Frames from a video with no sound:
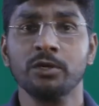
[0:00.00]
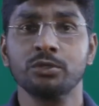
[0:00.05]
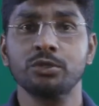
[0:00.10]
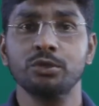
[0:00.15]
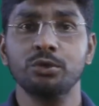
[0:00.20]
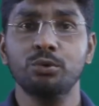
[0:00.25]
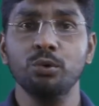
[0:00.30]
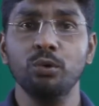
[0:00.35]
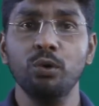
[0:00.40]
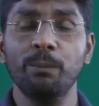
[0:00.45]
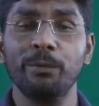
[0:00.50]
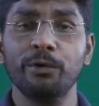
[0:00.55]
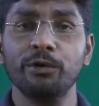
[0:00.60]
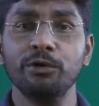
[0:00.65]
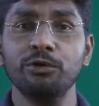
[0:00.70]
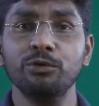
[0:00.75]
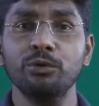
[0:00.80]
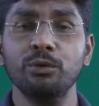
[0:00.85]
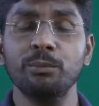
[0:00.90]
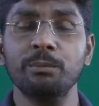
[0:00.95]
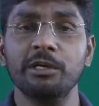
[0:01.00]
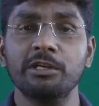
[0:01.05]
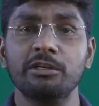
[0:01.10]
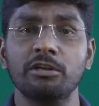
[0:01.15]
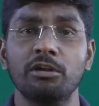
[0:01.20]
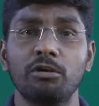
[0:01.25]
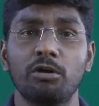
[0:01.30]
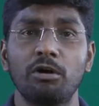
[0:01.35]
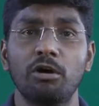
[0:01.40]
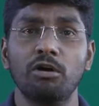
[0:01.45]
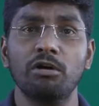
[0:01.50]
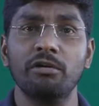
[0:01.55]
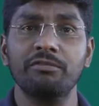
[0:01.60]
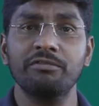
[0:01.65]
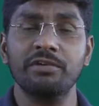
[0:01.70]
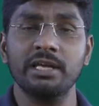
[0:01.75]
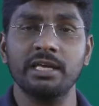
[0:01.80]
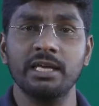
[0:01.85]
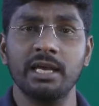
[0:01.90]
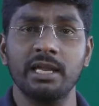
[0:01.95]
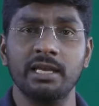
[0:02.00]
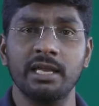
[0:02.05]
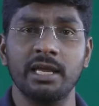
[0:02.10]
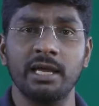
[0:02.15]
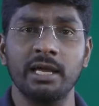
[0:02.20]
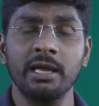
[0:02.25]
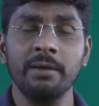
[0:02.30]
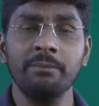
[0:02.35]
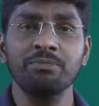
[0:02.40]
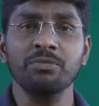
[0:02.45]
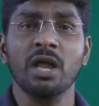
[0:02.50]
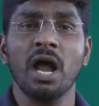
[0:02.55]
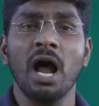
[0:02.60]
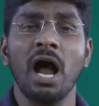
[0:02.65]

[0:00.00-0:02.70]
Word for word: So two point two meter long of D N A.